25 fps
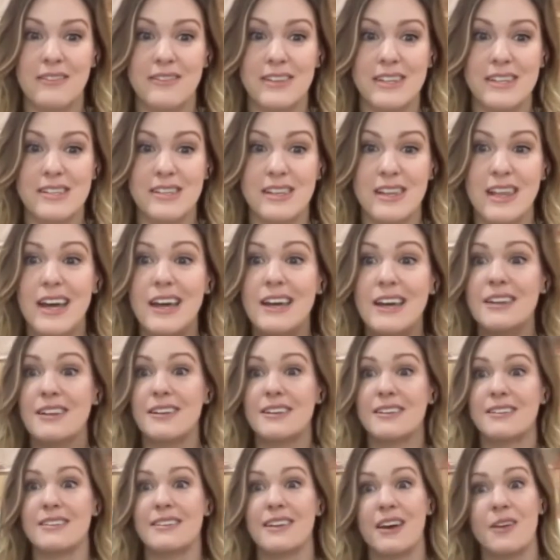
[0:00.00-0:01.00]
into that,
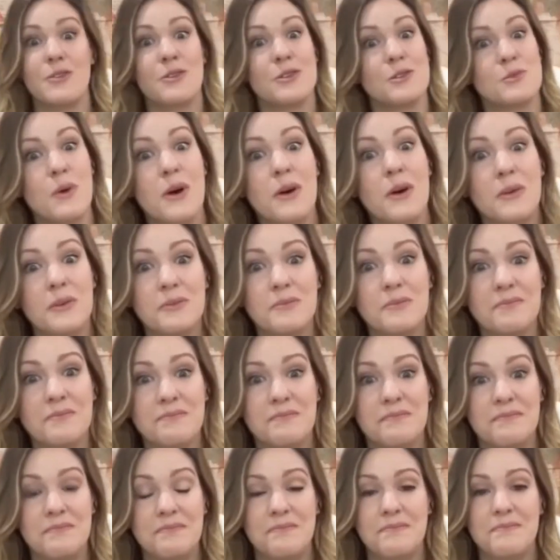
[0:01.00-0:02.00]
others won't.
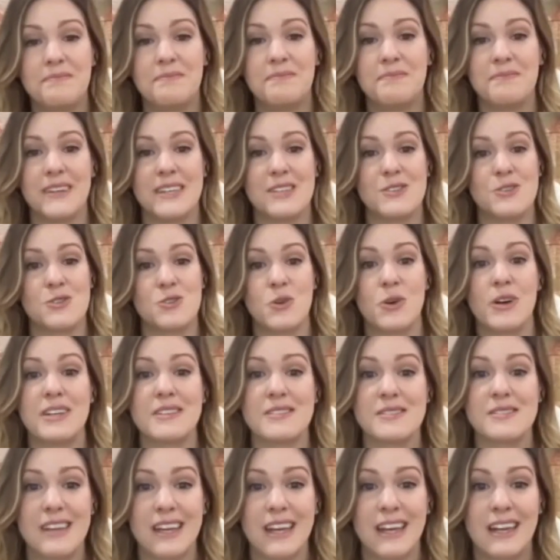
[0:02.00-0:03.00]
Mm-hmm. It's a
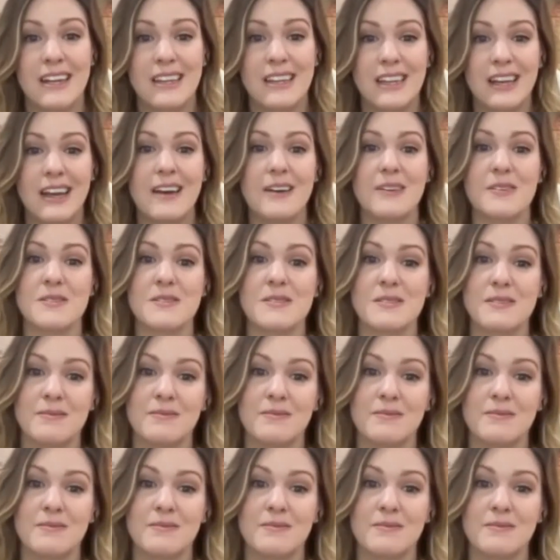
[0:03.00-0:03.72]
choice like anything else.